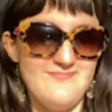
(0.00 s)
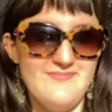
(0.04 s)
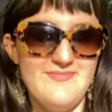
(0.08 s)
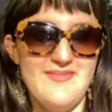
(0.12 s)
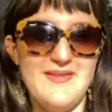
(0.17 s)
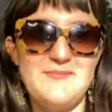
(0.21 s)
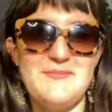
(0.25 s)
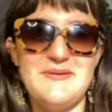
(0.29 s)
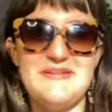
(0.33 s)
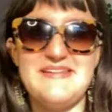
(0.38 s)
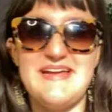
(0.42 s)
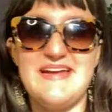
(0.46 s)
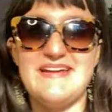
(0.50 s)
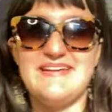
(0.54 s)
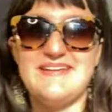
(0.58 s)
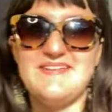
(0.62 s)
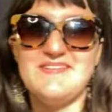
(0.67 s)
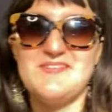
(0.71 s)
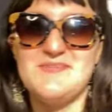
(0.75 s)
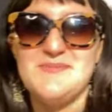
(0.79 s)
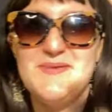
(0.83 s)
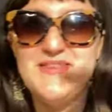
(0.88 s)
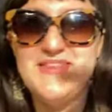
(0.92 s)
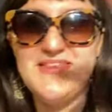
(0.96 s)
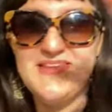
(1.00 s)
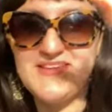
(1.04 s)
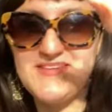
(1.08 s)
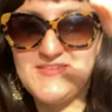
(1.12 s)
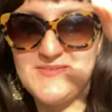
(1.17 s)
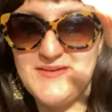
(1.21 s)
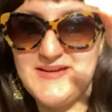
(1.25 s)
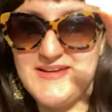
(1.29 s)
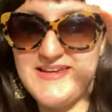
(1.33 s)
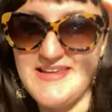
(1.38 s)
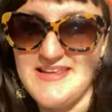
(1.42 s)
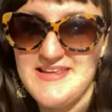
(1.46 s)
My dad gives me these
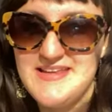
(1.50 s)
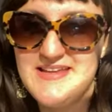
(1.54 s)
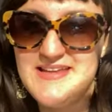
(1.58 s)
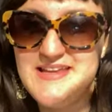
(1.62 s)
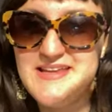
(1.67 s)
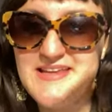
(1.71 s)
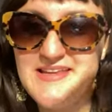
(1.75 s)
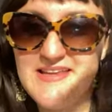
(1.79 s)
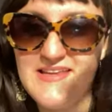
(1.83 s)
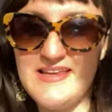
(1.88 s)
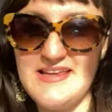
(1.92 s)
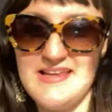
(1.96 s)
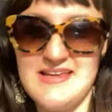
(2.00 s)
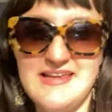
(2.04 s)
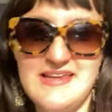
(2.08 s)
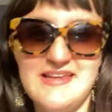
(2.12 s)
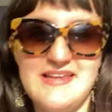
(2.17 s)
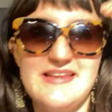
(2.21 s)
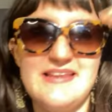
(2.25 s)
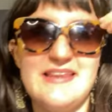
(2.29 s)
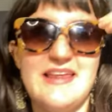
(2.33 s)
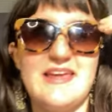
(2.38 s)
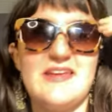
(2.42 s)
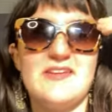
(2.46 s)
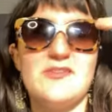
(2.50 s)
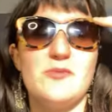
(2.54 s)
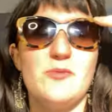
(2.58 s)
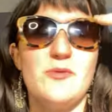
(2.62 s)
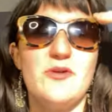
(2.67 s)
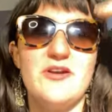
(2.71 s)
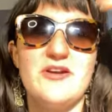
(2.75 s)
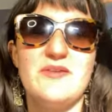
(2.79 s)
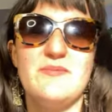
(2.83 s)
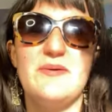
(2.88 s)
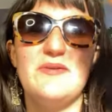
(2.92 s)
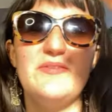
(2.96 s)
when he is
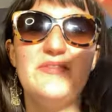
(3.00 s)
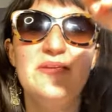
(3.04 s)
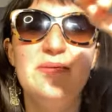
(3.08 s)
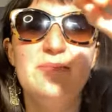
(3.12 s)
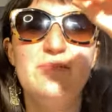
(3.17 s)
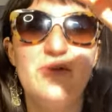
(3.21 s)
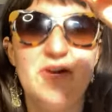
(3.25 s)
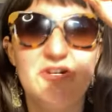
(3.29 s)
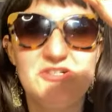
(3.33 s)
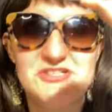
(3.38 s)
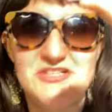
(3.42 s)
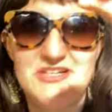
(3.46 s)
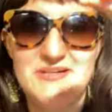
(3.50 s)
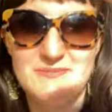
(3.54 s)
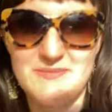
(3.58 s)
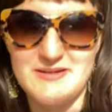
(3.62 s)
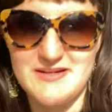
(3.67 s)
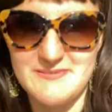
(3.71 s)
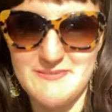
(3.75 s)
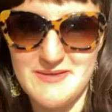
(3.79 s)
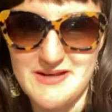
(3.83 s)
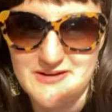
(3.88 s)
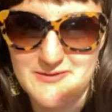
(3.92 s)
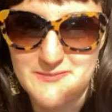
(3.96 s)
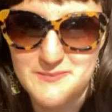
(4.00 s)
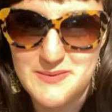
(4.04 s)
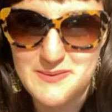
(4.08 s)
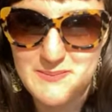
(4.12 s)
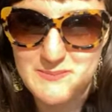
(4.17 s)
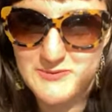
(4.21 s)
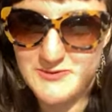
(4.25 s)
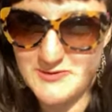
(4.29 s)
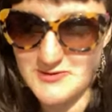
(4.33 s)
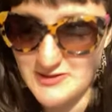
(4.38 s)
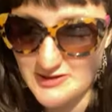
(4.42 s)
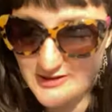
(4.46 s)
worried about the impression I'm gonna make on
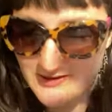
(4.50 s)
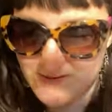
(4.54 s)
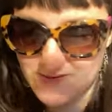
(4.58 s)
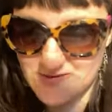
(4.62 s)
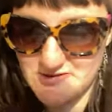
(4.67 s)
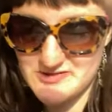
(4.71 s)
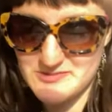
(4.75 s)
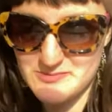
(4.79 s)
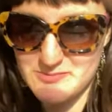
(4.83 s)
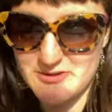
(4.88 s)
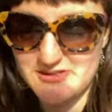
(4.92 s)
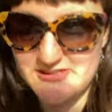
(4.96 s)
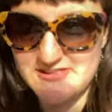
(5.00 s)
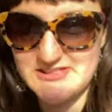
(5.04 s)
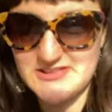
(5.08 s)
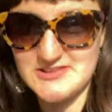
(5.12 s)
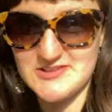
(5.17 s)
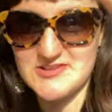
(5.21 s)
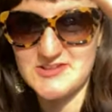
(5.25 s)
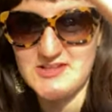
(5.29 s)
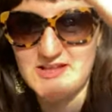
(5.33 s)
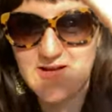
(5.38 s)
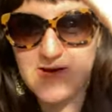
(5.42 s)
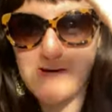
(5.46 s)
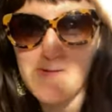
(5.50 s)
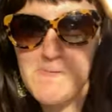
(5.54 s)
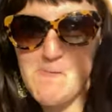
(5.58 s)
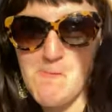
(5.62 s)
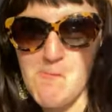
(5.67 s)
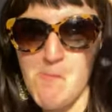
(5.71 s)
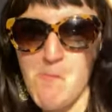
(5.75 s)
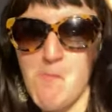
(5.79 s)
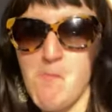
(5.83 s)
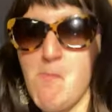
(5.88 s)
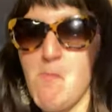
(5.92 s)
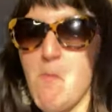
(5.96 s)
people, or like first impressions, or like
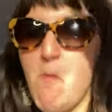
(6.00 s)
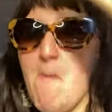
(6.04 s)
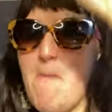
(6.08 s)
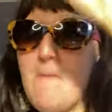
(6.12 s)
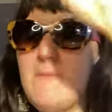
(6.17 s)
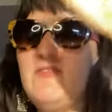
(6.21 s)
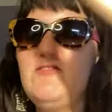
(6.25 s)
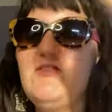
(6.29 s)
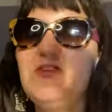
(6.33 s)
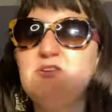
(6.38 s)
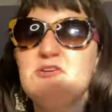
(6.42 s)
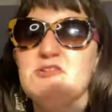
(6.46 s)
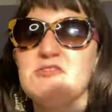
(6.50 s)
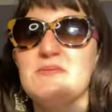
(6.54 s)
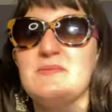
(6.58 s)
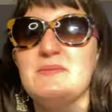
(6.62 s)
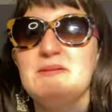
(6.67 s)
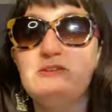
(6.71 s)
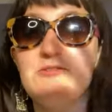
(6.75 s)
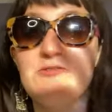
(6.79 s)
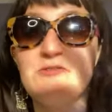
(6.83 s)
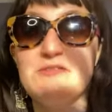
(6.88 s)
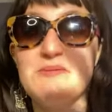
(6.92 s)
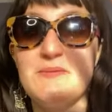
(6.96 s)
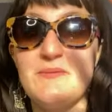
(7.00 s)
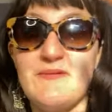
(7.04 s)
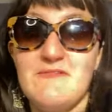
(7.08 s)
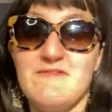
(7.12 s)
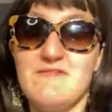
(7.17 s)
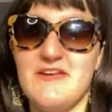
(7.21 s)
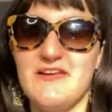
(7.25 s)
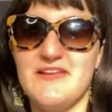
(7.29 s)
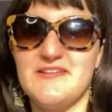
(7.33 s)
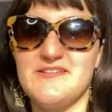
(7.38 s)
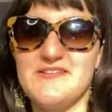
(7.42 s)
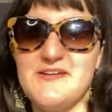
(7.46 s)
if he knows I'm like doing something
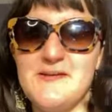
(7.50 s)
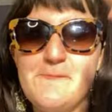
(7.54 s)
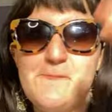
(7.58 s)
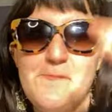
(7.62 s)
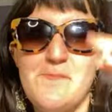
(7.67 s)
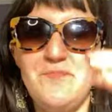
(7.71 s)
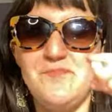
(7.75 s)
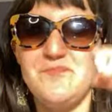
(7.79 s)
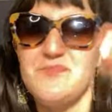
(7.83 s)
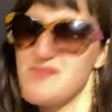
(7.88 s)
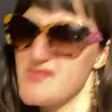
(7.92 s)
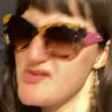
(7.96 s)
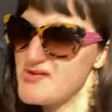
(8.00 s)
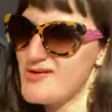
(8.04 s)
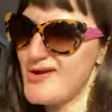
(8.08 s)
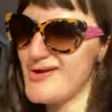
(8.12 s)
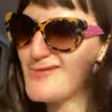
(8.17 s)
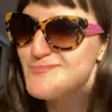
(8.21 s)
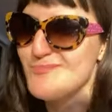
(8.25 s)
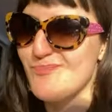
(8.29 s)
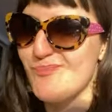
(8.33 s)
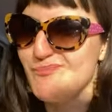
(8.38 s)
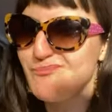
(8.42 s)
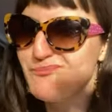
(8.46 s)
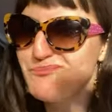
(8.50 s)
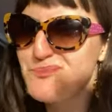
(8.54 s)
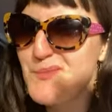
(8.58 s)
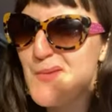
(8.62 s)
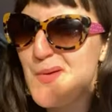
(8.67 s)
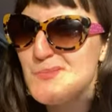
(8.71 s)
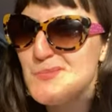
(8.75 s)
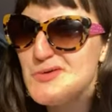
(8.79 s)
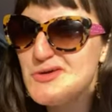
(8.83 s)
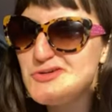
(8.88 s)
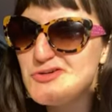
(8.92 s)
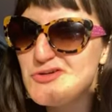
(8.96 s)
fancy, he's like,
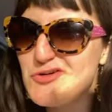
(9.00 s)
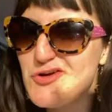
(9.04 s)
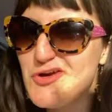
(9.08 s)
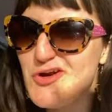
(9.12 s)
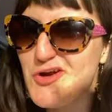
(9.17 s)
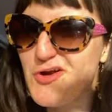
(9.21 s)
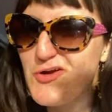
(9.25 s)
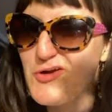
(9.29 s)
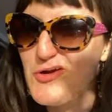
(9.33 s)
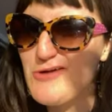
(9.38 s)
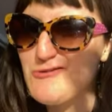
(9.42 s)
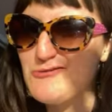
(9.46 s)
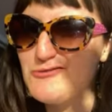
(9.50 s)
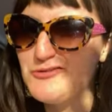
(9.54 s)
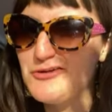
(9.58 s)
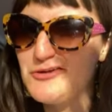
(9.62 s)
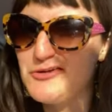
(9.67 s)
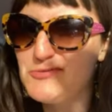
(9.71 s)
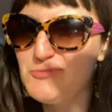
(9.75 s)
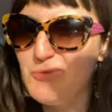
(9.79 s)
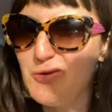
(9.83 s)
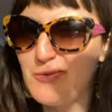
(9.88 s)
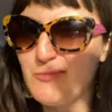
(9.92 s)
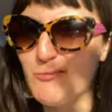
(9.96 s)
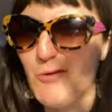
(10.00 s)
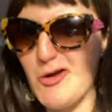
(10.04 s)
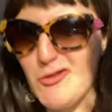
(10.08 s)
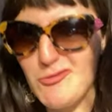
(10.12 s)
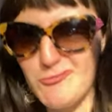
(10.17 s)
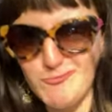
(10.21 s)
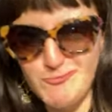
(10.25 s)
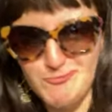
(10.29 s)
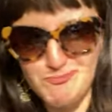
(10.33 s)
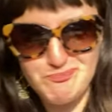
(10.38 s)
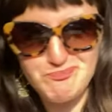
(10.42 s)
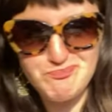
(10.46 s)
make sure you have a nice smelling
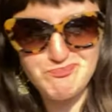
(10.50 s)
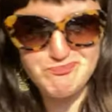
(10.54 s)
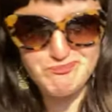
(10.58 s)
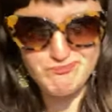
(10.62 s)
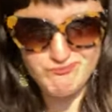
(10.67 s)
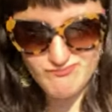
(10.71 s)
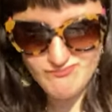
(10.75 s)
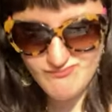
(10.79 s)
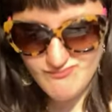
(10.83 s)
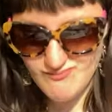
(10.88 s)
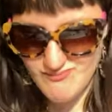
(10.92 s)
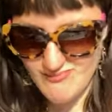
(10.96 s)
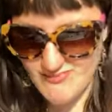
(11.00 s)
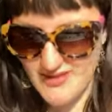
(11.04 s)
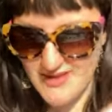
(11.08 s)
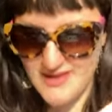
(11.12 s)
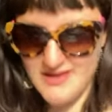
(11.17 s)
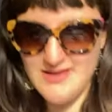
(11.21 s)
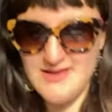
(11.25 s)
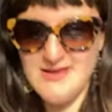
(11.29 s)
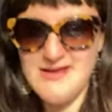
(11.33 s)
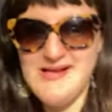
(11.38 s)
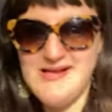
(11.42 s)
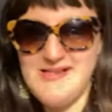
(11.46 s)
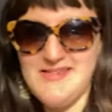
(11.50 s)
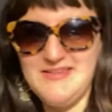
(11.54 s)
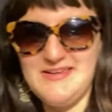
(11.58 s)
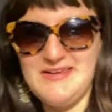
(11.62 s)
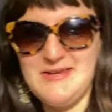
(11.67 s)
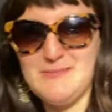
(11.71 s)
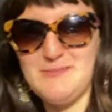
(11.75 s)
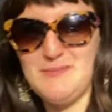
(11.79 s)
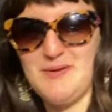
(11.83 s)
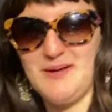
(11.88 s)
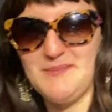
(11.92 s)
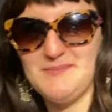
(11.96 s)
breath. And he
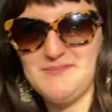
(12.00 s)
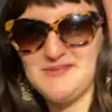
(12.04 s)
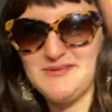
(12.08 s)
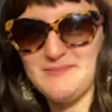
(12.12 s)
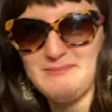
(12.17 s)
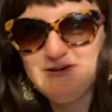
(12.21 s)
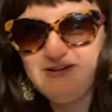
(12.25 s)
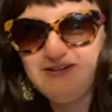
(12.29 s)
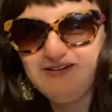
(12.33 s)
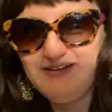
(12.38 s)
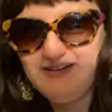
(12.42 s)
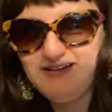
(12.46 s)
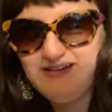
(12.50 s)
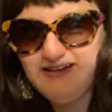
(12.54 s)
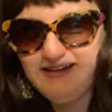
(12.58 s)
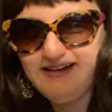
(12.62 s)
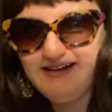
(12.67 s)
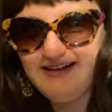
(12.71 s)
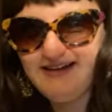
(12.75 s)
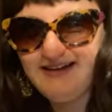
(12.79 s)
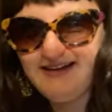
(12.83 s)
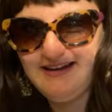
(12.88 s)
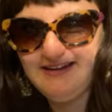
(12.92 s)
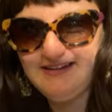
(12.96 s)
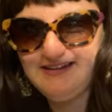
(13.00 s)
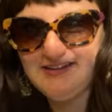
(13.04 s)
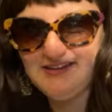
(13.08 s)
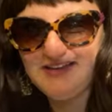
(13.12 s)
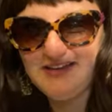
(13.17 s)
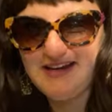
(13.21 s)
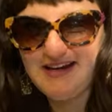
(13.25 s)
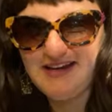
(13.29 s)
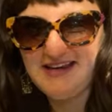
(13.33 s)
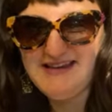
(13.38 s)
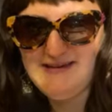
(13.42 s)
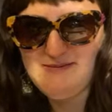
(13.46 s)
pops them out, and so
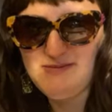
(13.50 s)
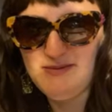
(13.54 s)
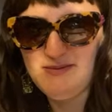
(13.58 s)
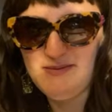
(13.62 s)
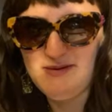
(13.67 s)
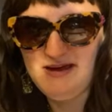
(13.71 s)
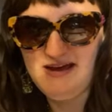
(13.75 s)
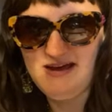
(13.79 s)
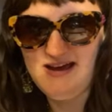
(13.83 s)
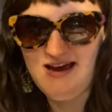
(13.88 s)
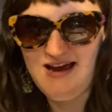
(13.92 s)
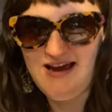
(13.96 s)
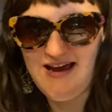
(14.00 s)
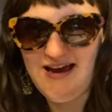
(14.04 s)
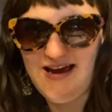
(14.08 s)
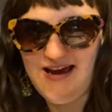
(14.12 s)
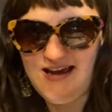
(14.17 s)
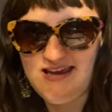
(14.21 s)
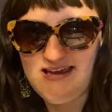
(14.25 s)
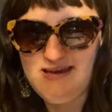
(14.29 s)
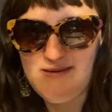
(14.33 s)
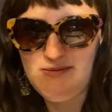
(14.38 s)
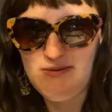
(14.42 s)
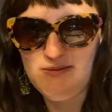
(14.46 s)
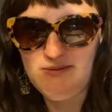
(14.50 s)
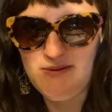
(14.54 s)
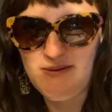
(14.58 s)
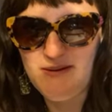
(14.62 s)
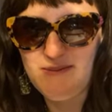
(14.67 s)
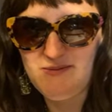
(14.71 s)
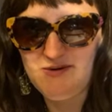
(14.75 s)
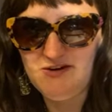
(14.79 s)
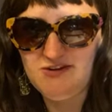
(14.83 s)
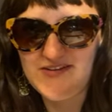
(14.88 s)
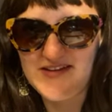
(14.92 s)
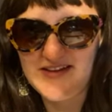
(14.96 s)
then I keep them in my
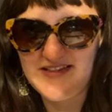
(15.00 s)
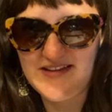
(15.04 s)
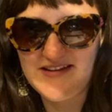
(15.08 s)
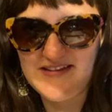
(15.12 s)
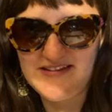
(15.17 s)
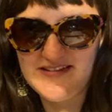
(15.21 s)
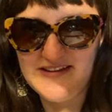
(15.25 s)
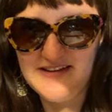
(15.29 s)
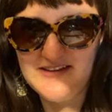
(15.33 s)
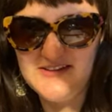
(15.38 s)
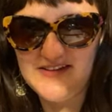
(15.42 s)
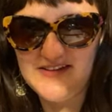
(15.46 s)
purse like this loose,